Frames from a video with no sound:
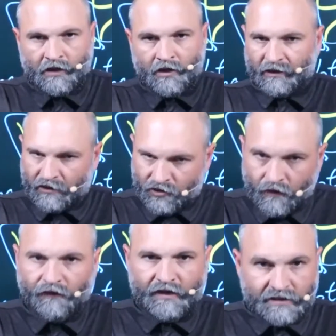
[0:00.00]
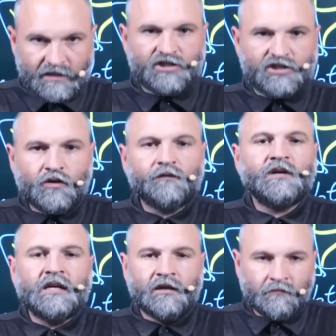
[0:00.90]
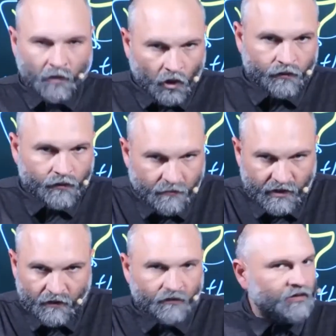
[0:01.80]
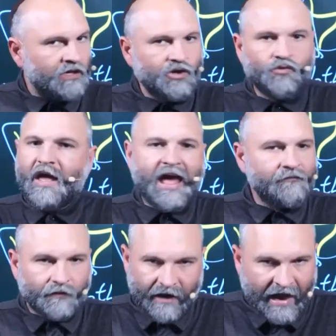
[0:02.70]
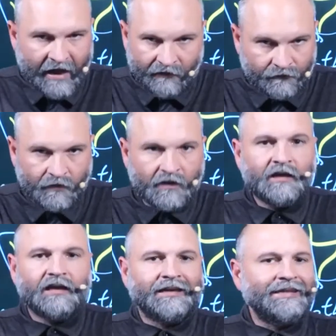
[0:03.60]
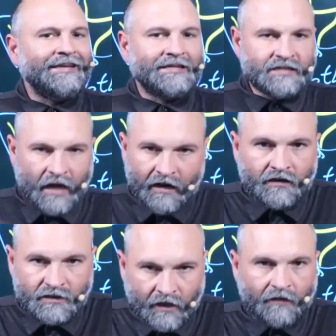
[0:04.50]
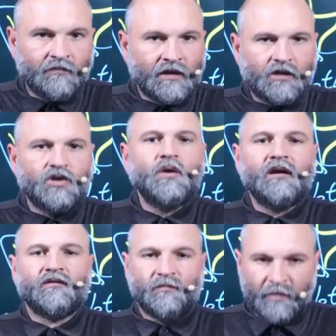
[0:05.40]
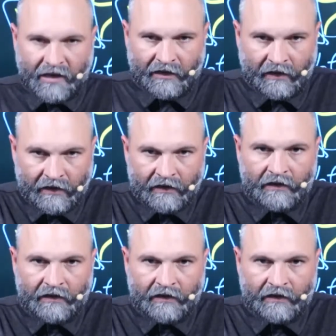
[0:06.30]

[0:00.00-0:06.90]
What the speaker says: But the truth is you've needed more rebuke than you ever have in the entire time that you have been